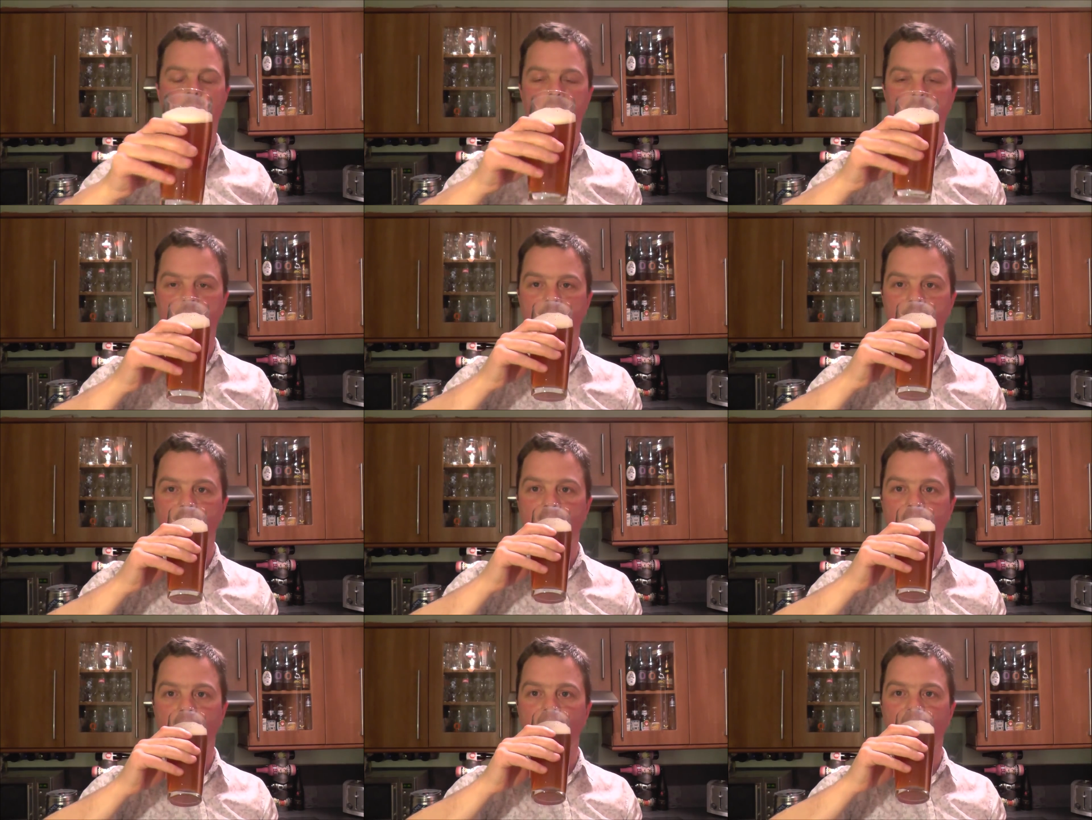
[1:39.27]

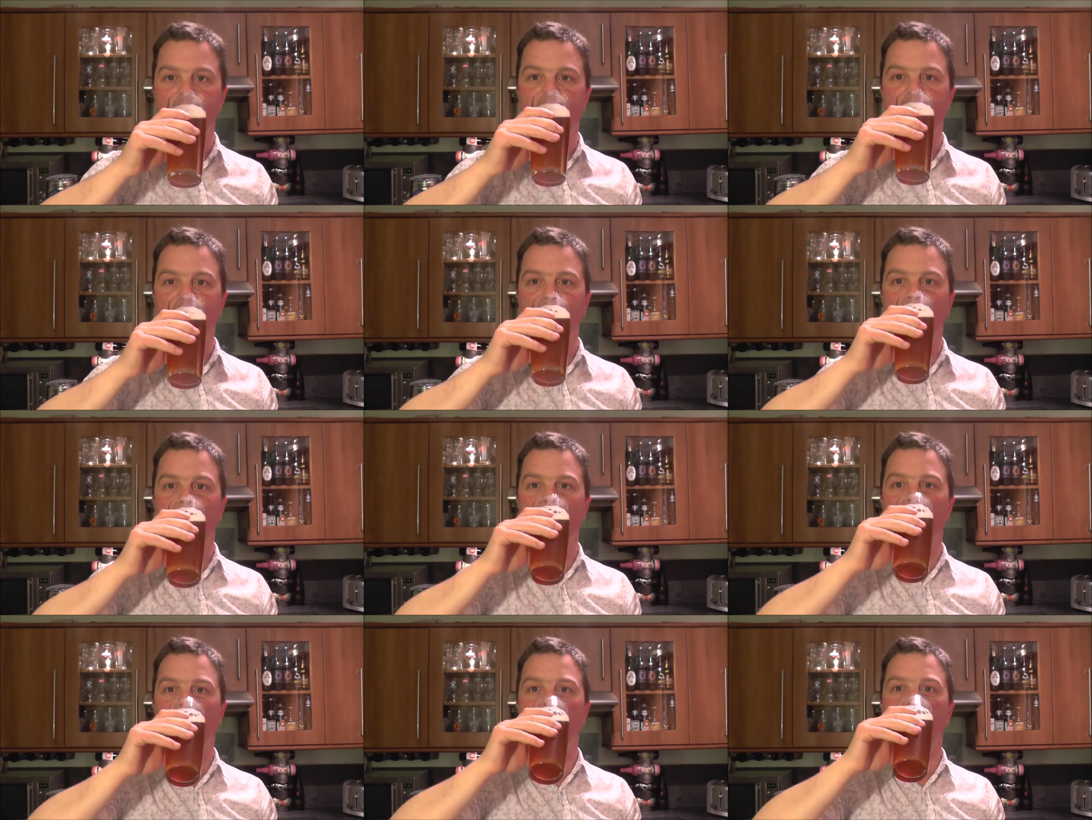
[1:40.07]

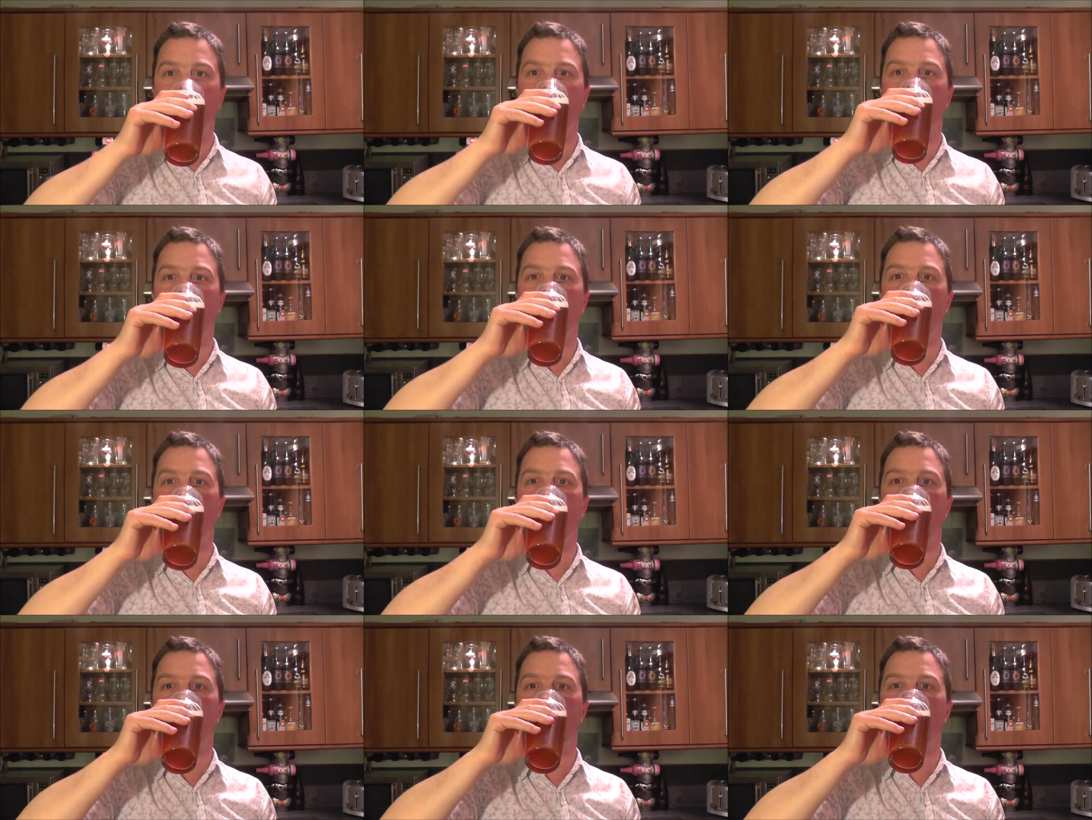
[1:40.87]

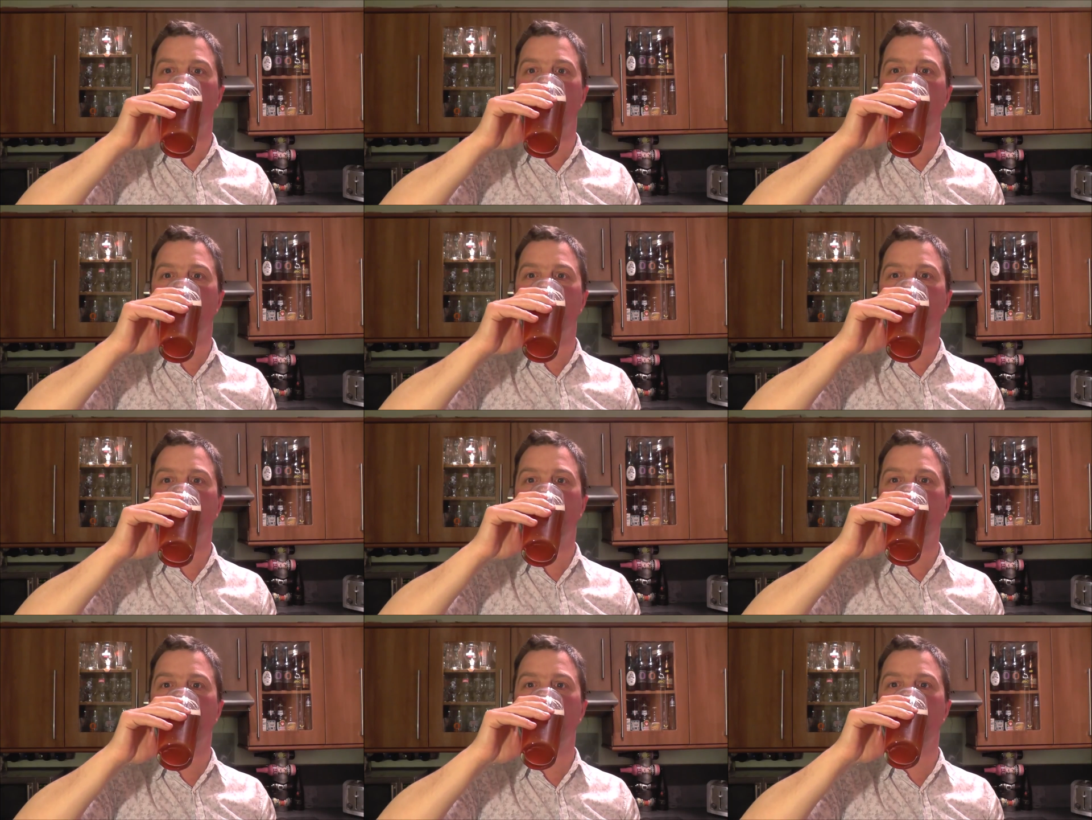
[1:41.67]

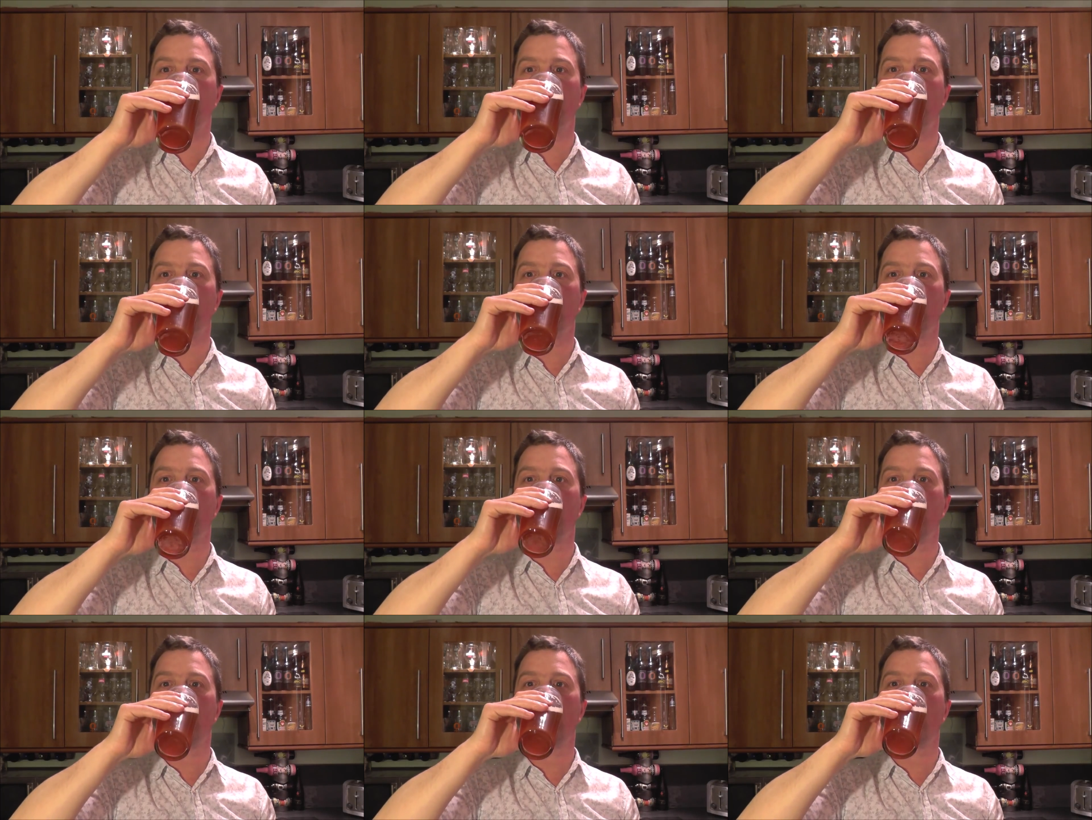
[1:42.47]

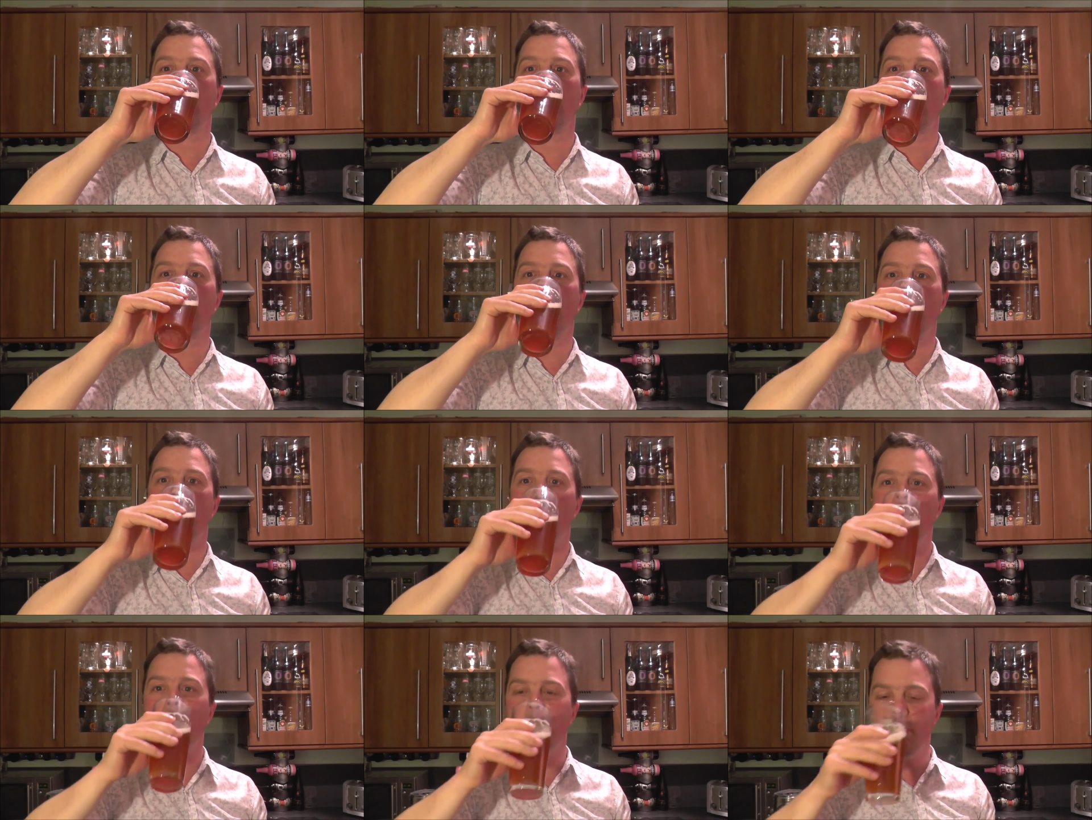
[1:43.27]

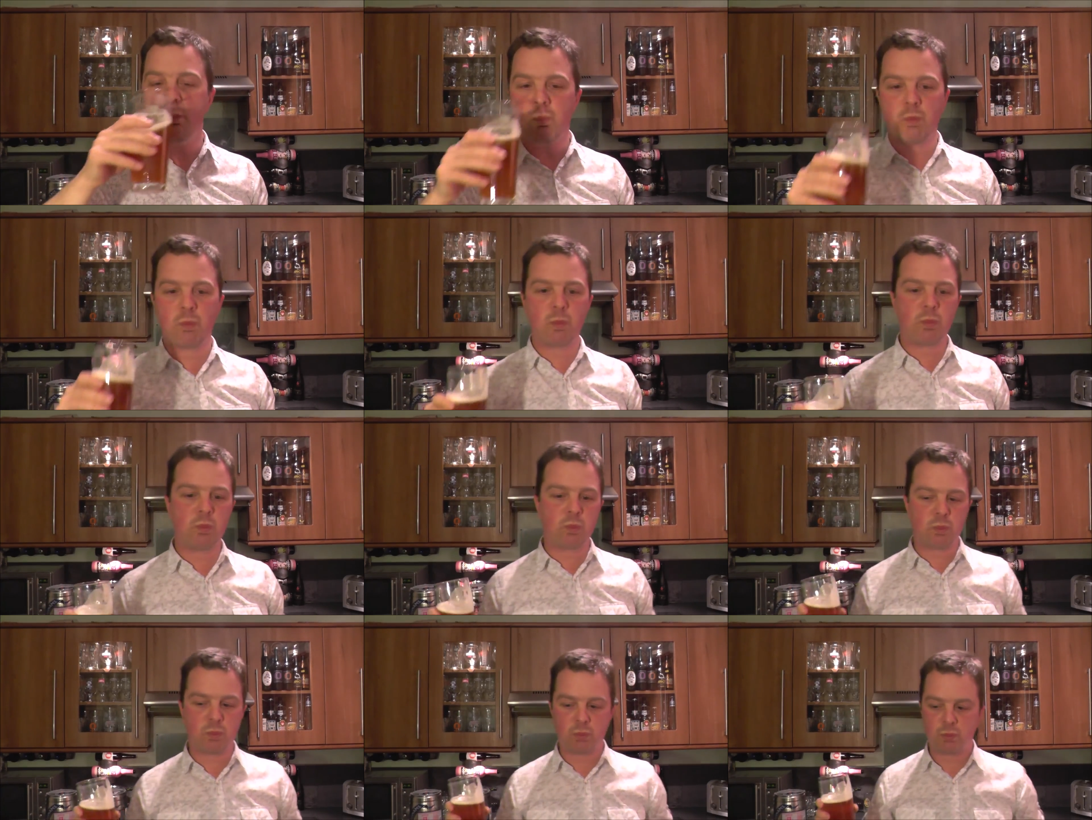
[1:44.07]

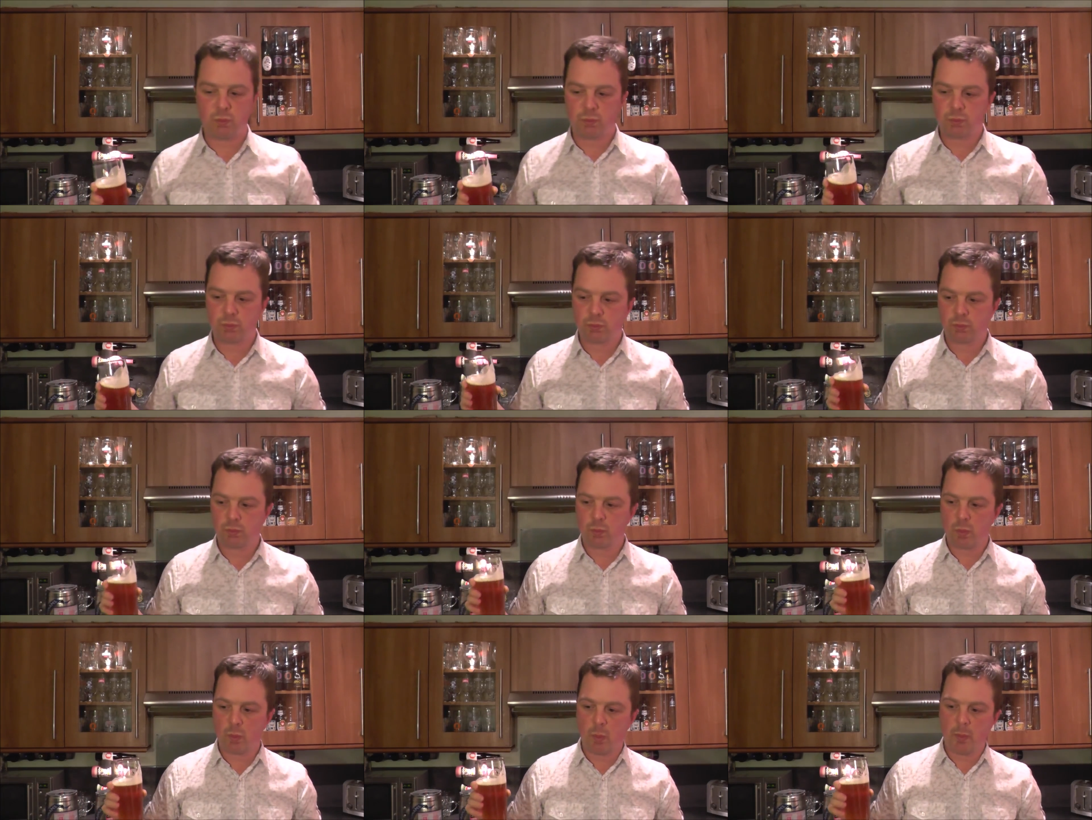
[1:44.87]

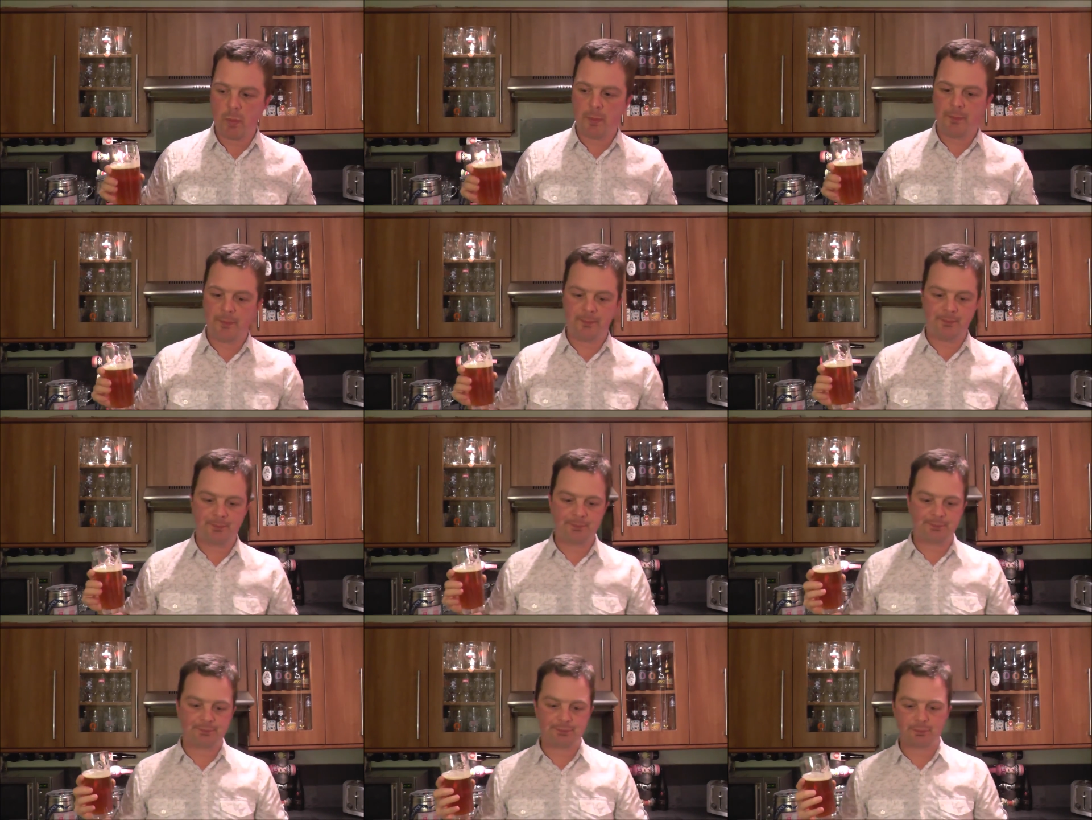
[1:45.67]

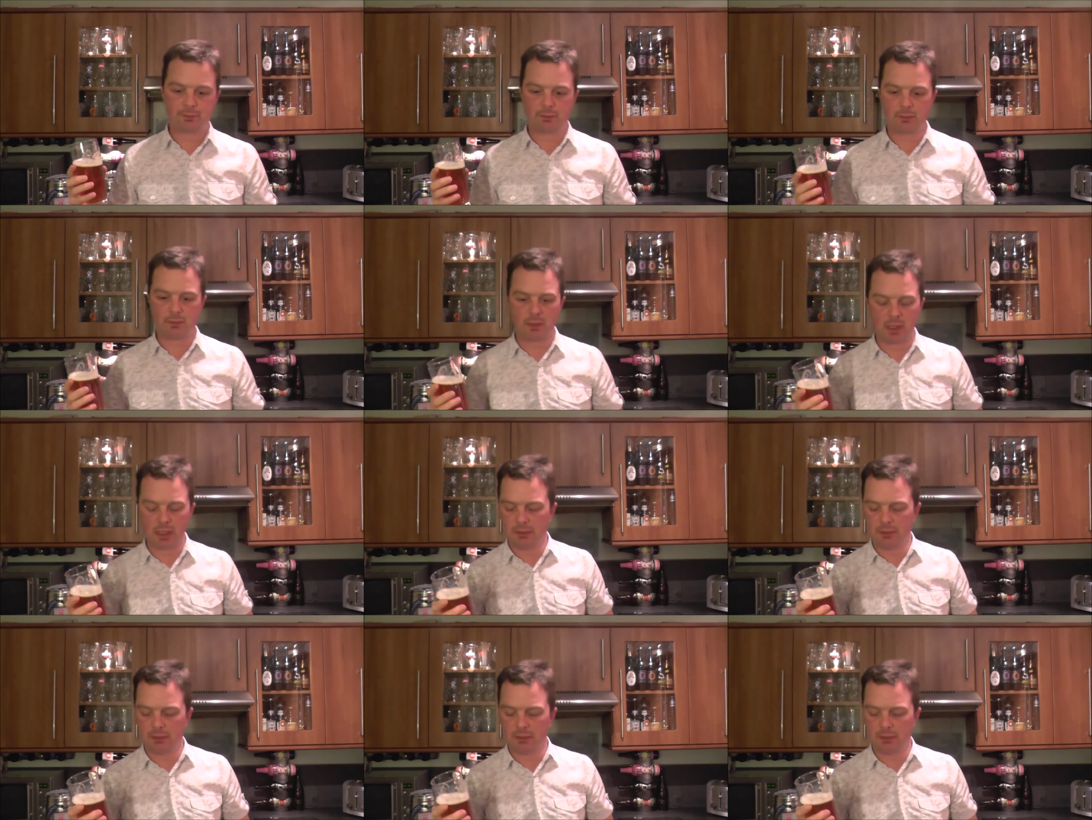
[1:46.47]
[no speech]